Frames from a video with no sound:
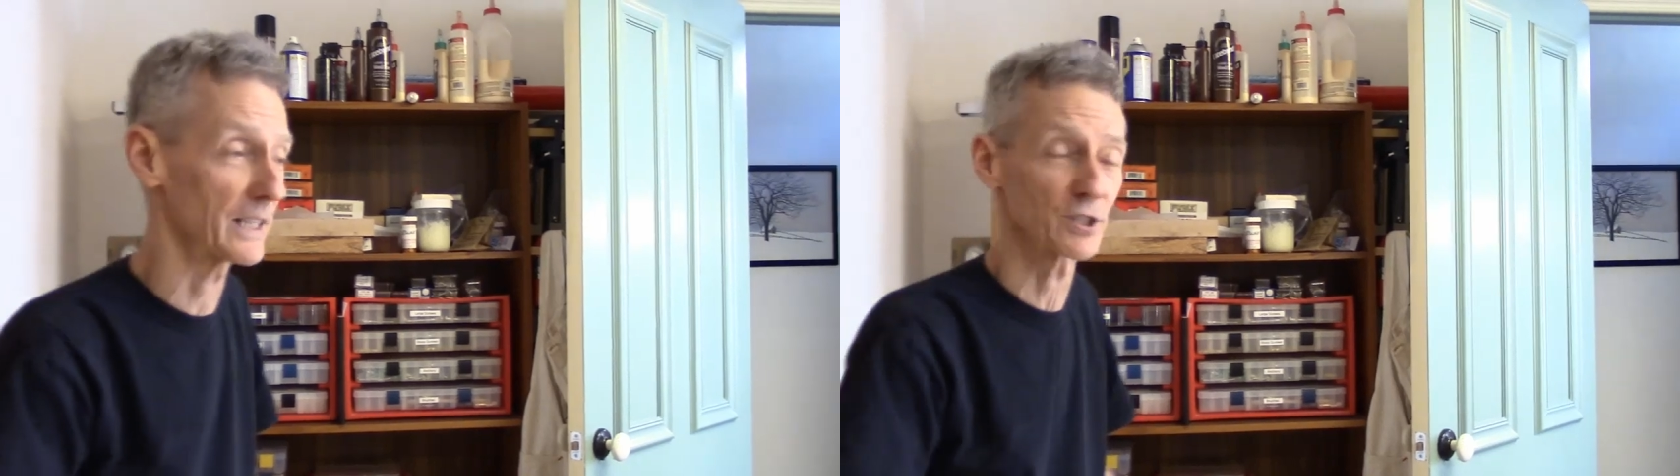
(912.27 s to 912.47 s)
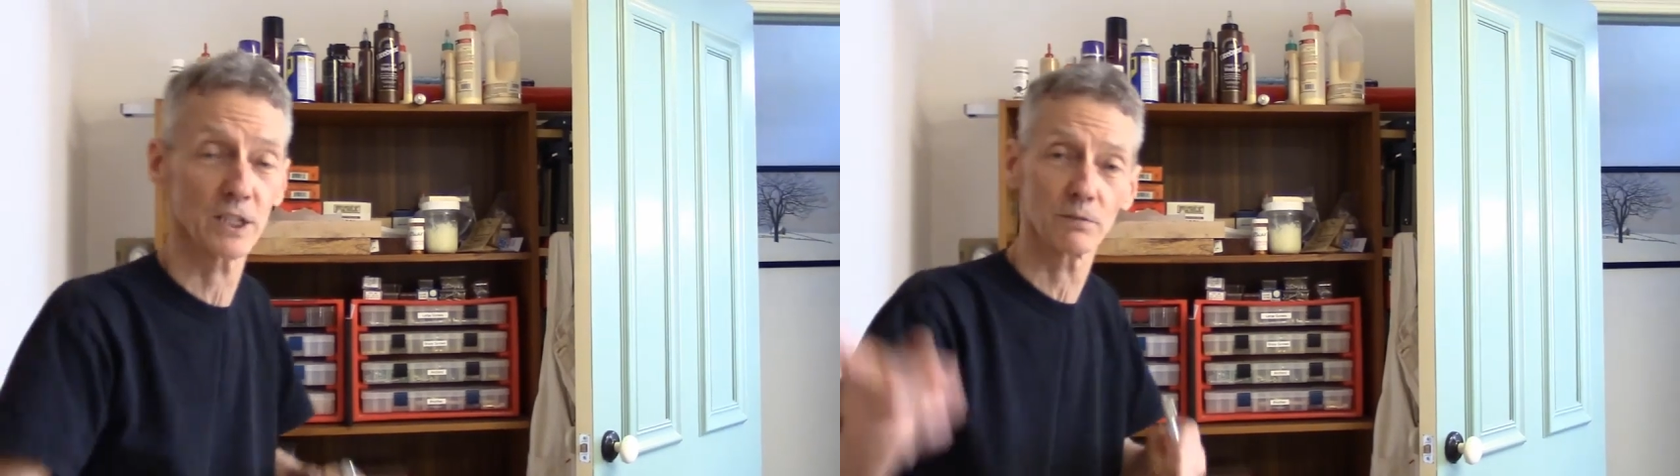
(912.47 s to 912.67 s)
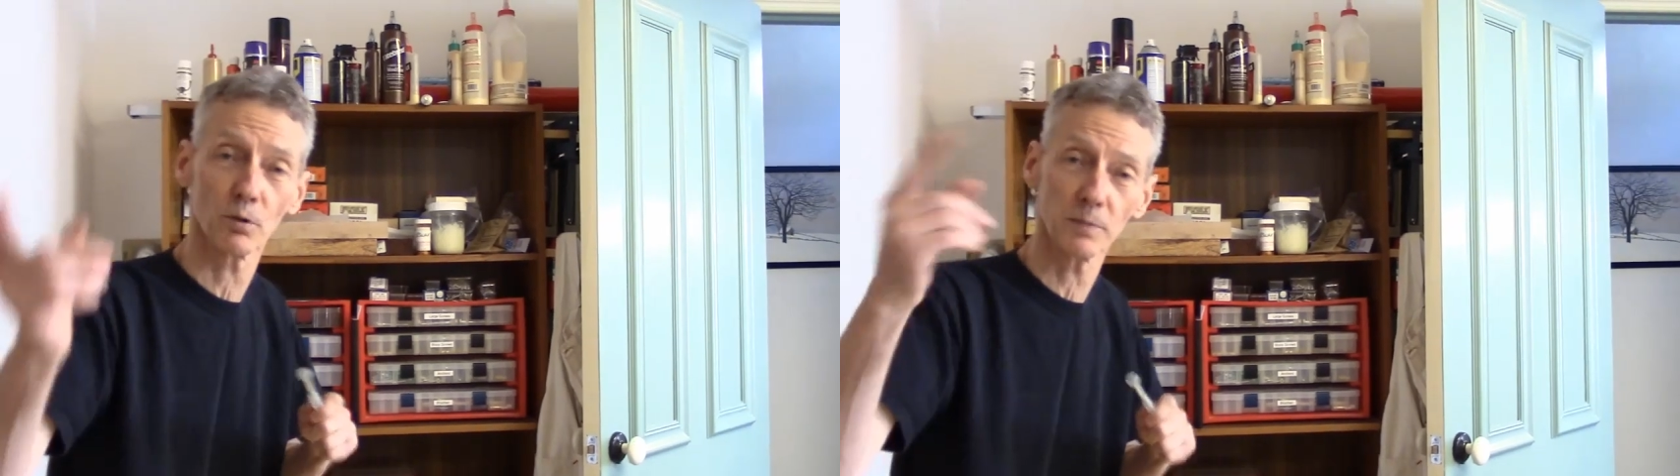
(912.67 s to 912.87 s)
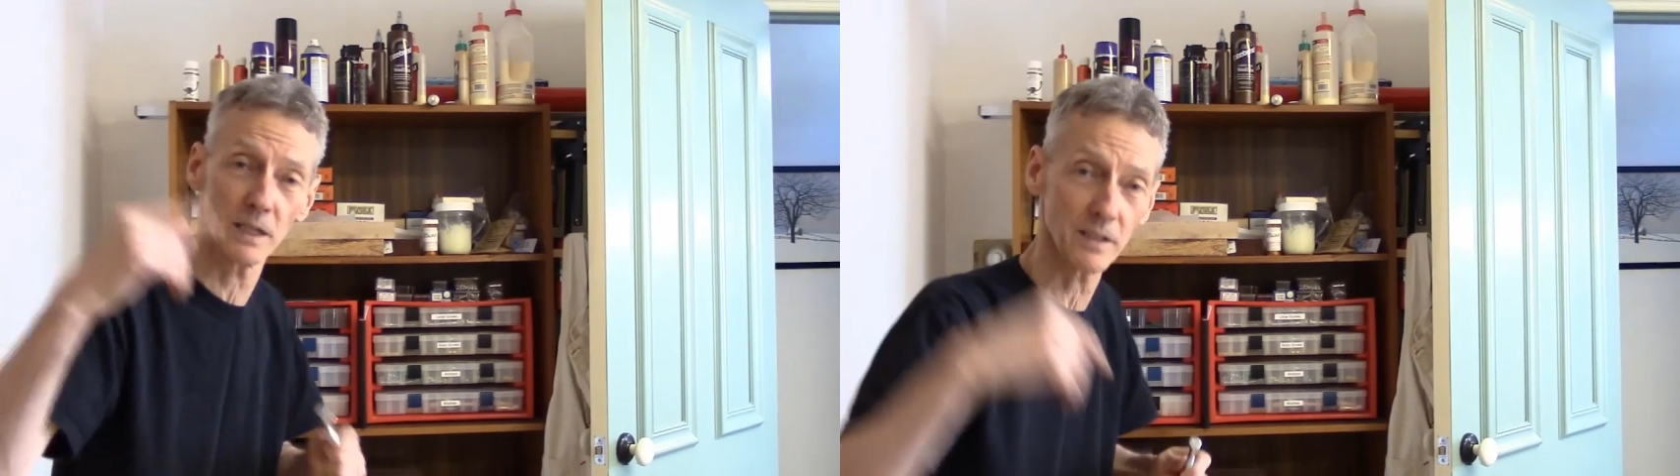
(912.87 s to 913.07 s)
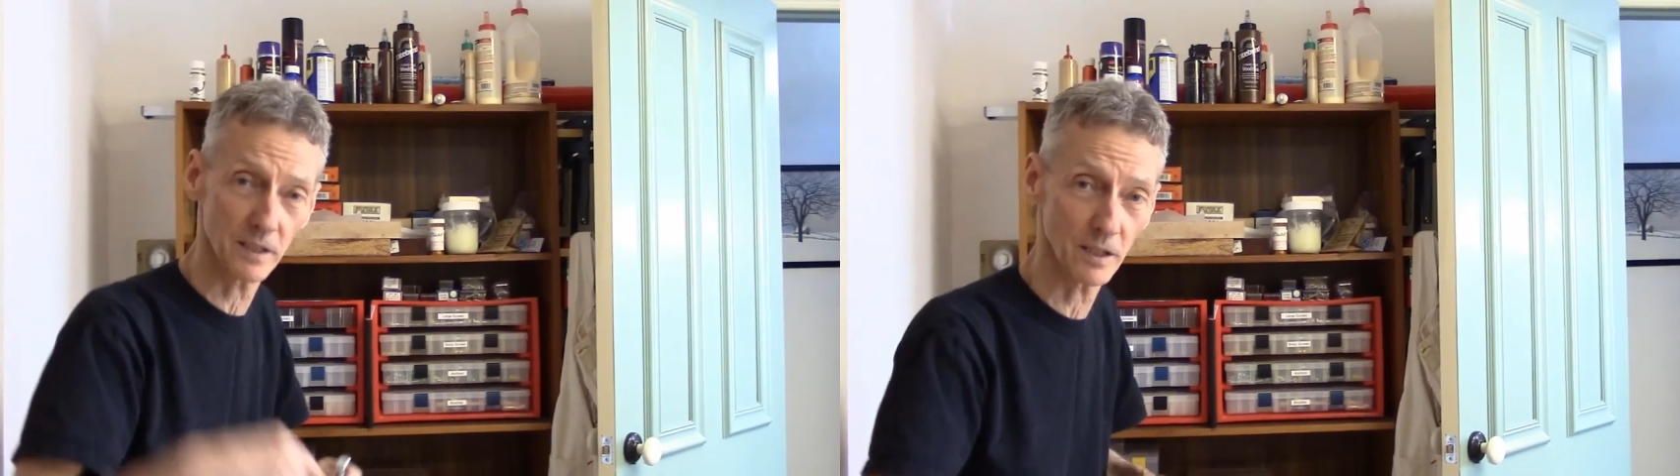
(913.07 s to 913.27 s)
and she will
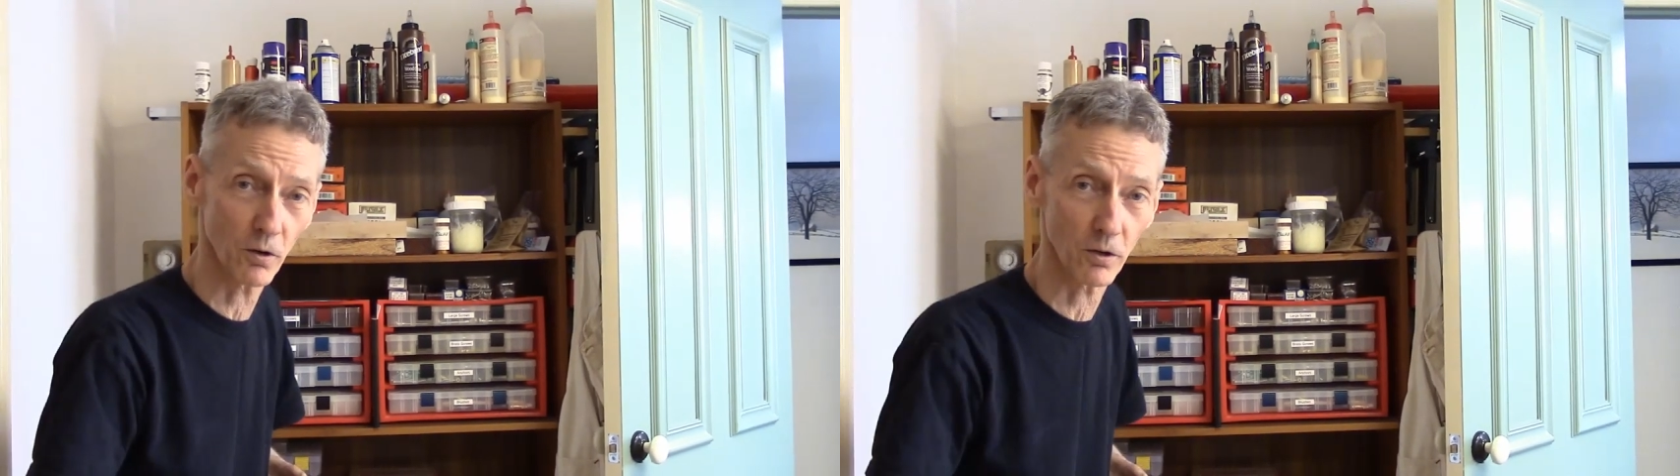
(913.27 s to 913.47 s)
be the